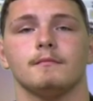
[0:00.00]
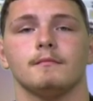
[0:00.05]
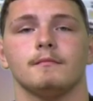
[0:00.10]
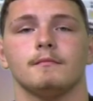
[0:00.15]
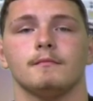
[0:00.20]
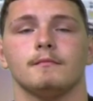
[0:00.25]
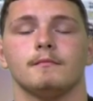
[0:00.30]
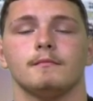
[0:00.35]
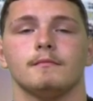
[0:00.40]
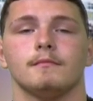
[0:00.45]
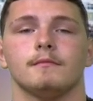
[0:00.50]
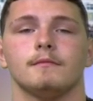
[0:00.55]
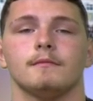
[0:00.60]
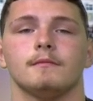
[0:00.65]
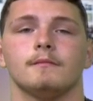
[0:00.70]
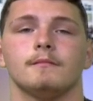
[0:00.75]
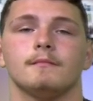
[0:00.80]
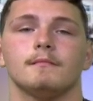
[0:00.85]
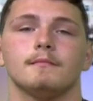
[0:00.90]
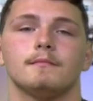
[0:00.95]

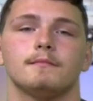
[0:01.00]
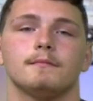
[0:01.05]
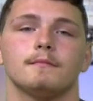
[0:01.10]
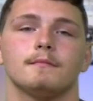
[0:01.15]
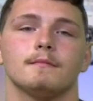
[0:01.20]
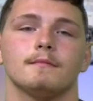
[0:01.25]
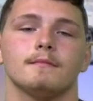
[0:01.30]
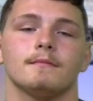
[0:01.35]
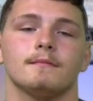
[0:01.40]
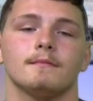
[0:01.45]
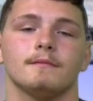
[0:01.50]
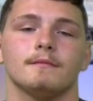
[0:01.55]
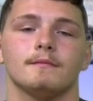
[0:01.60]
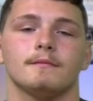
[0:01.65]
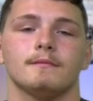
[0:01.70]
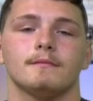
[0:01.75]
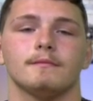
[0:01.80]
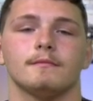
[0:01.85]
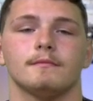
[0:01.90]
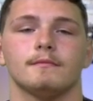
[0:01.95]

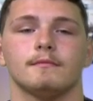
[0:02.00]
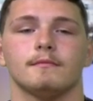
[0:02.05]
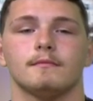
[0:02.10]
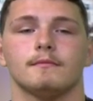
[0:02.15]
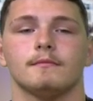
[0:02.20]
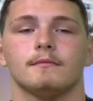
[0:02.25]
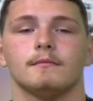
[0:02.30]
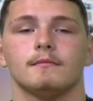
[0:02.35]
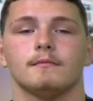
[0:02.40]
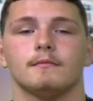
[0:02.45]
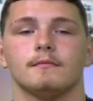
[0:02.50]
The person shown says nothing.